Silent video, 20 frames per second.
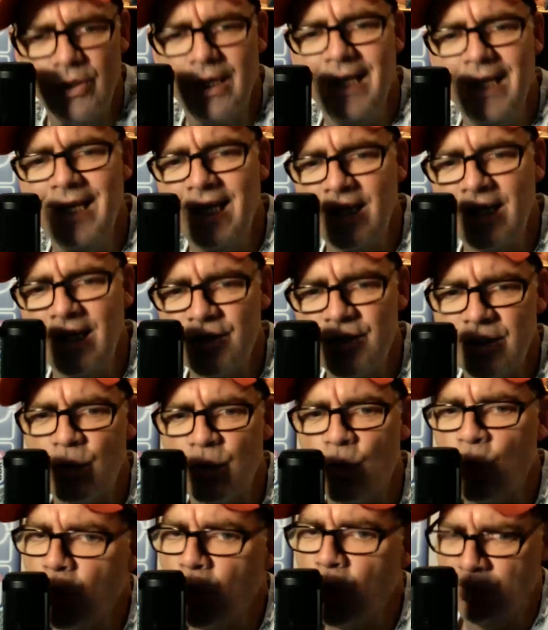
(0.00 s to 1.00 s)
and actually
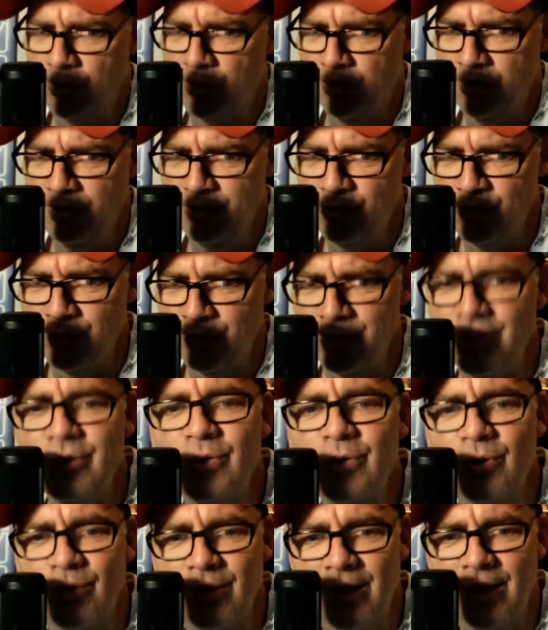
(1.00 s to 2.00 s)
work. That's what you doing